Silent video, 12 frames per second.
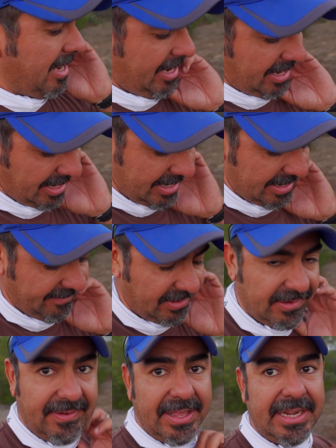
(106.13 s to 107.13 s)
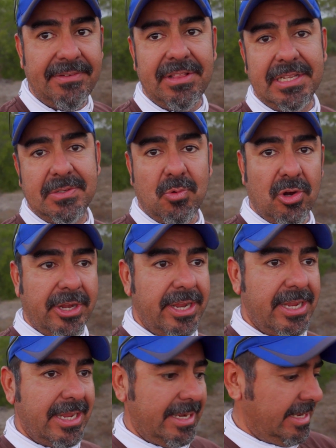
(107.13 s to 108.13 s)
and verify that everything's
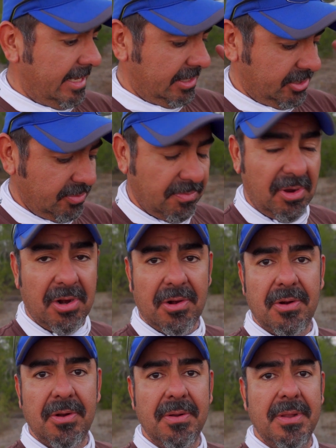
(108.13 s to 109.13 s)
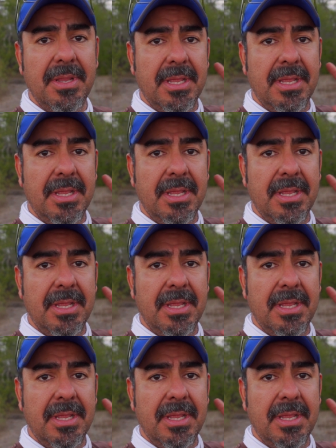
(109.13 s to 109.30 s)
working, and then tomorrow